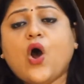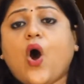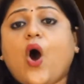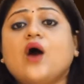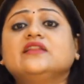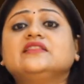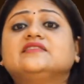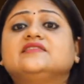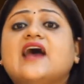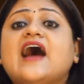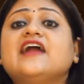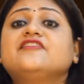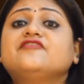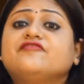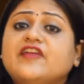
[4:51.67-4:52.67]
On
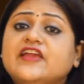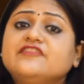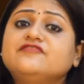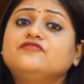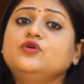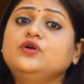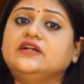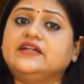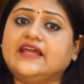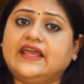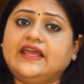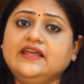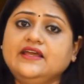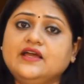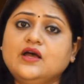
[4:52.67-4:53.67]
that fateful
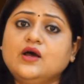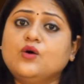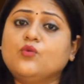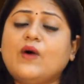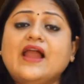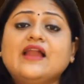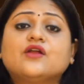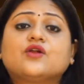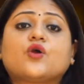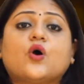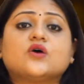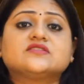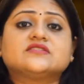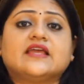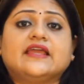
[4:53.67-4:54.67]
day, while
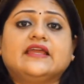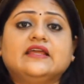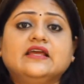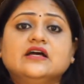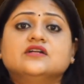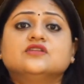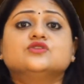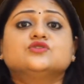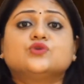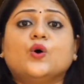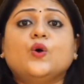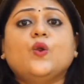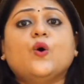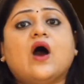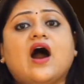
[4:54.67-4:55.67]
crossing
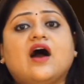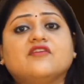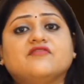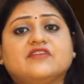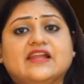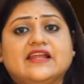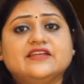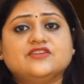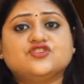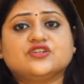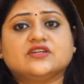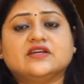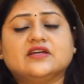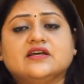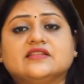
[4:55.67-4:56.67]
Zoluha village,
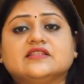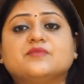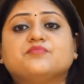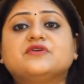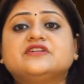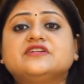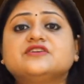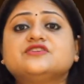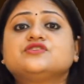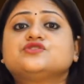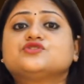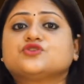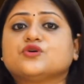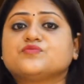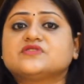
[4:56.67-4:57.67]
the British
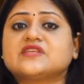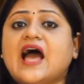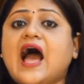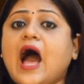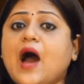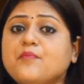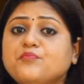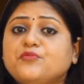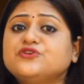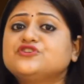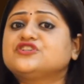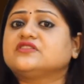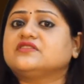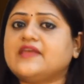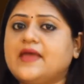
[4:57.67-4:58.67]
troops
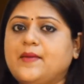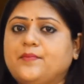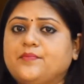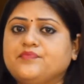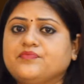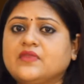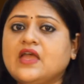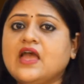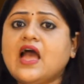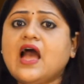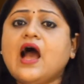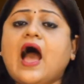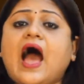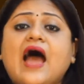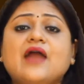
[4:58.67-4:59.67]
ambushed them,
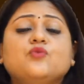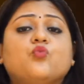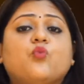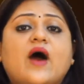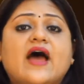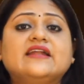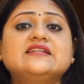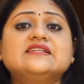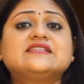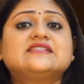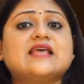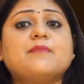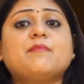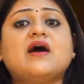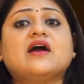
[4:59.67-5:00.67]
and one
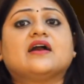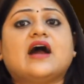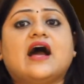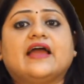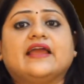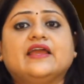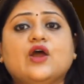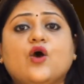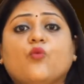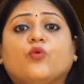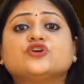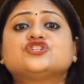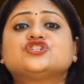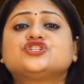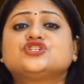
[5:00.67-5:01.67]
Sema guy was
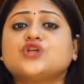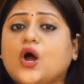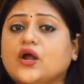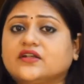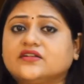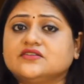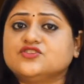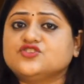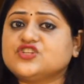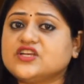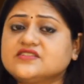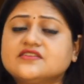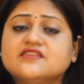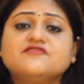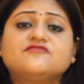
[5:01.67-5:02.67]
shot
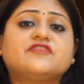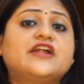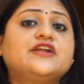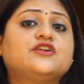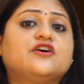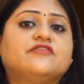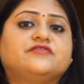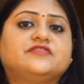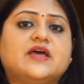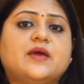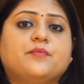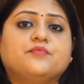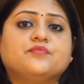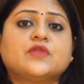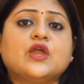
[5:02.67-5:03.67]
just in front of them,
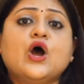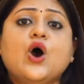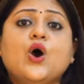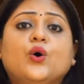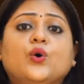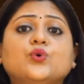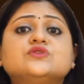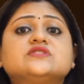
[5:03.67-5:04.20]
who